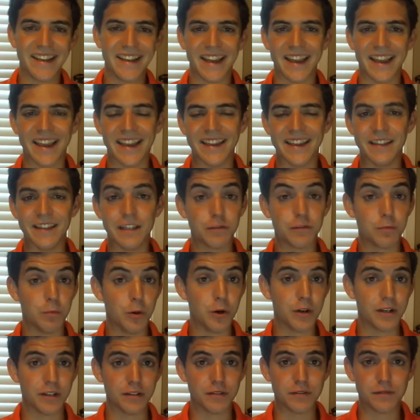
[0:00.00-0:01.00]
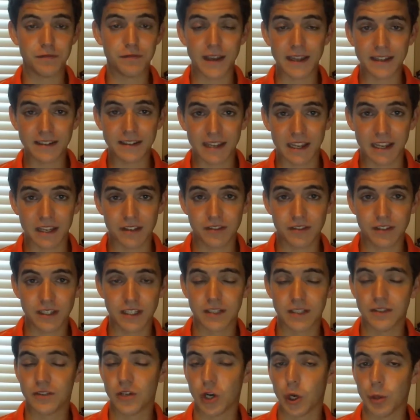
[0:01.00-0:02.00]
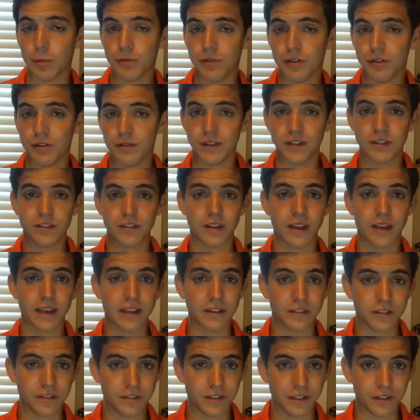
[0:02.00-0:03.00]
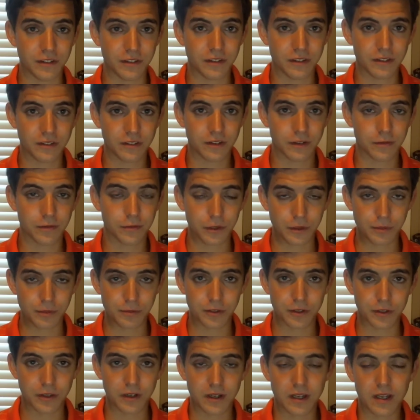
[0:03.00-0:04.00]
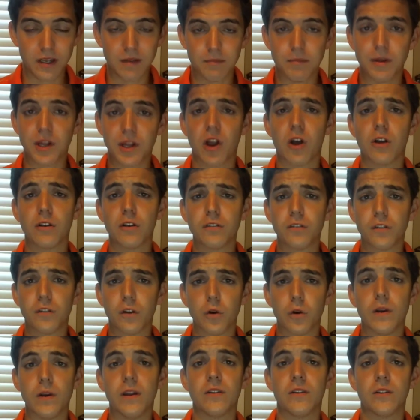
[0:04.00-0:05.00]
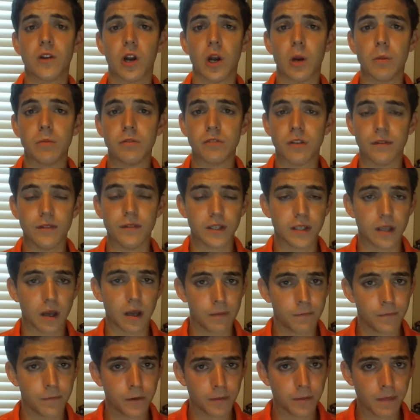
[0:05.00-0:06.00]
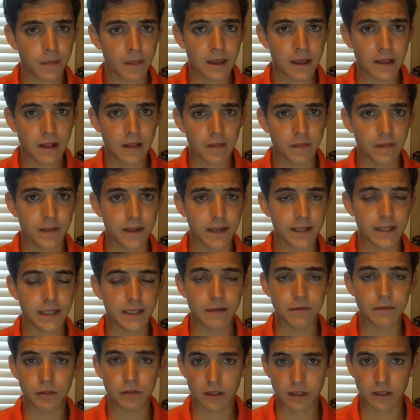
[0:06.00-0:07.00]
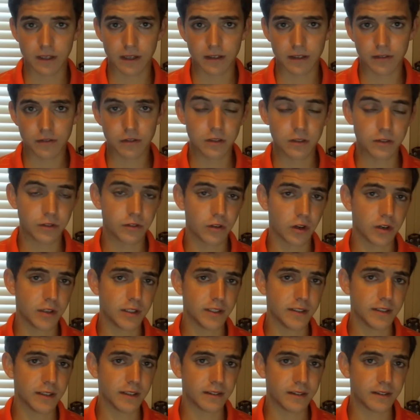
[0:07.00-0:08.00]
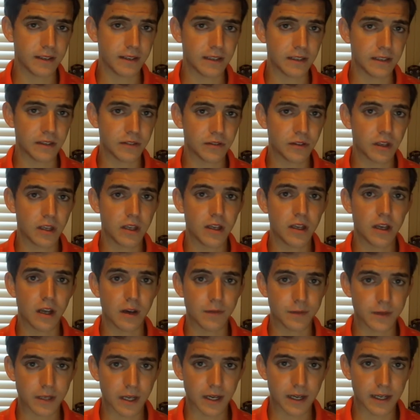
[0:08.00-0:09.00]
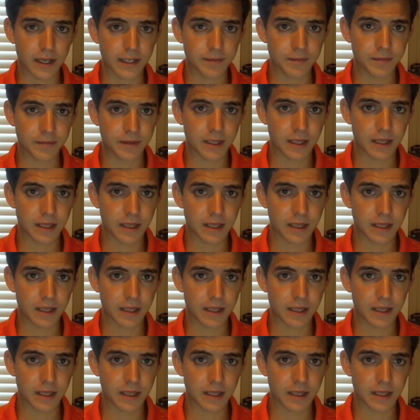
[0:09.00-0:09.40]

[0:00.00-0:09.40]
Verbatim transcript: And this book is fantastic in terms of its exegesis of Scripture, but also in terms of the comfort that it gives in us concerning the things of God.